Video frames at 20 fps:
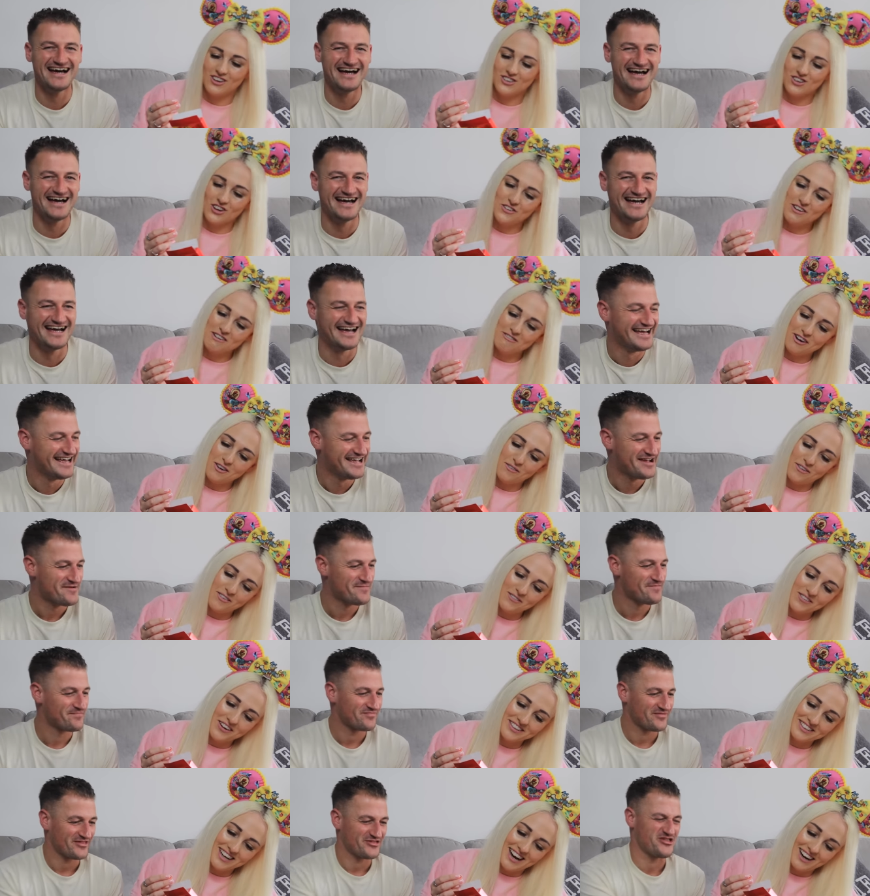Speaker 1: I don't know if I want
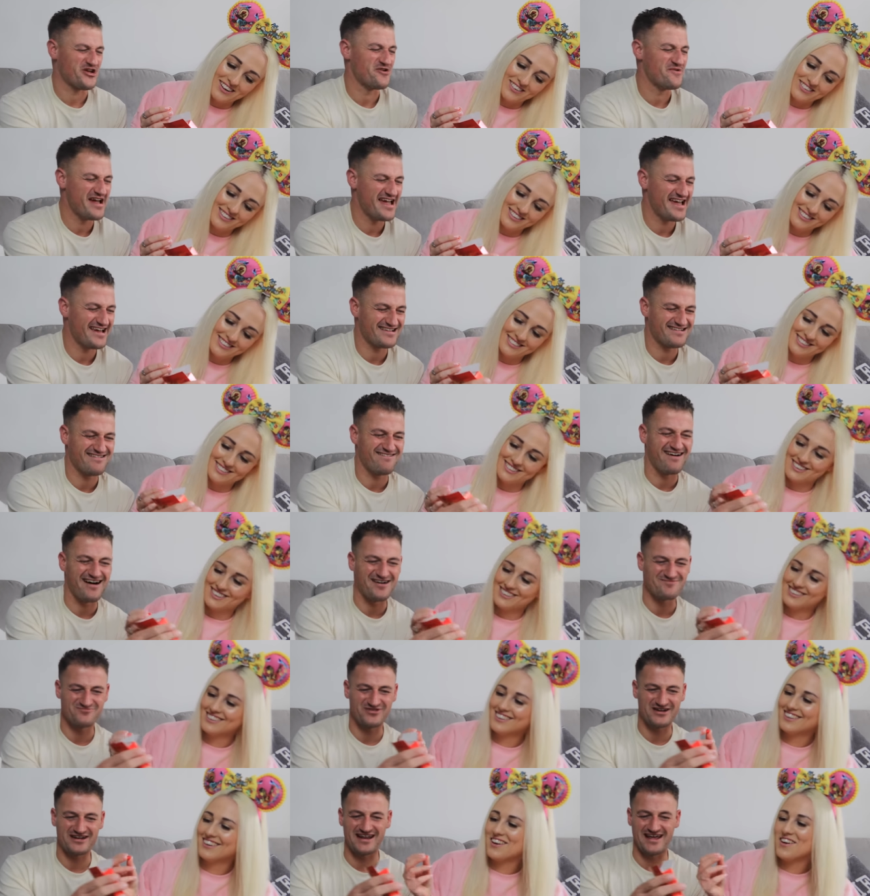one now. Do
Speaker 2: it. Go on.
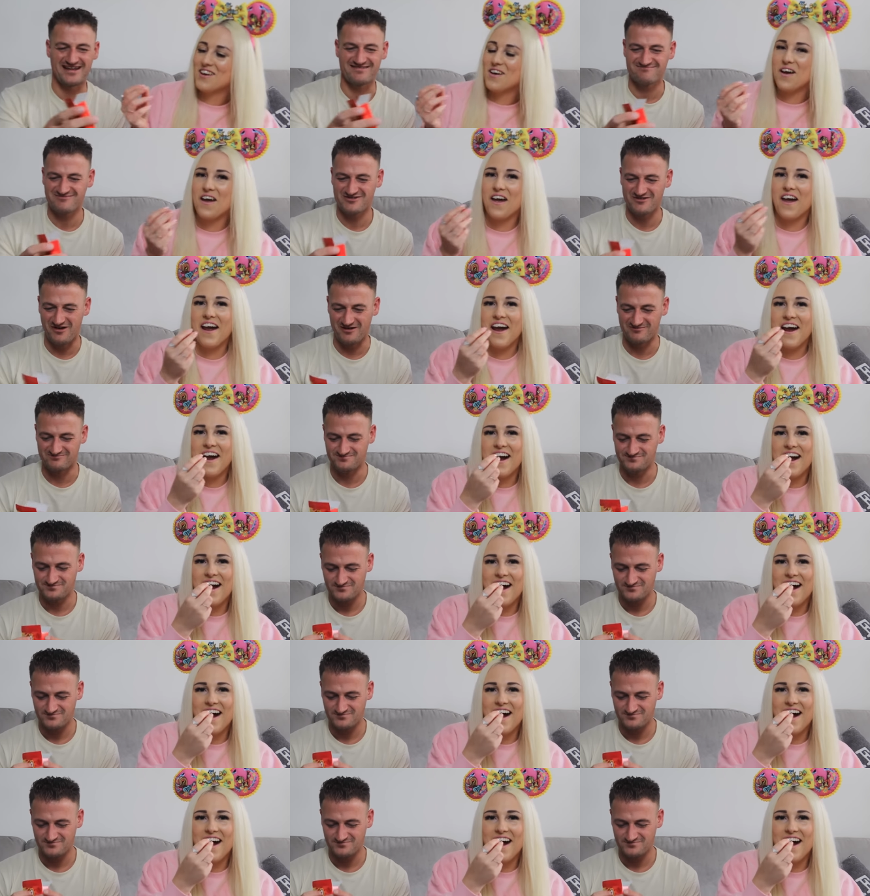Put it in. Go on.